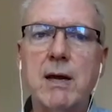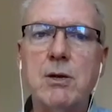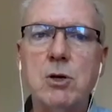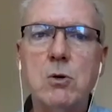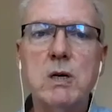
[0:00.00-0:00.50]
They
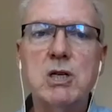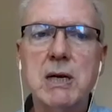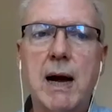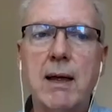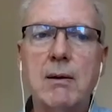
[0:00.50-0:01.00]
knew where
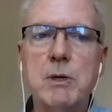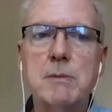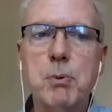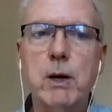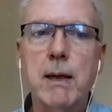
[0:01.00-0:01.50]
Stalin
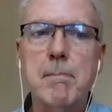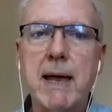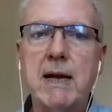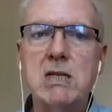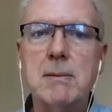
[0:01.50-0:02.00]
was putting
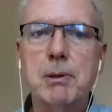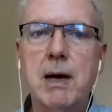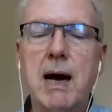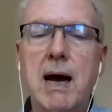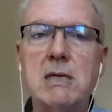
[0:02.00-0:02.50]
men and
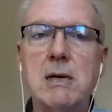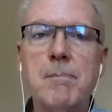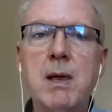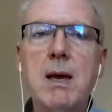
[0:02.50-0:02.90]
supplies.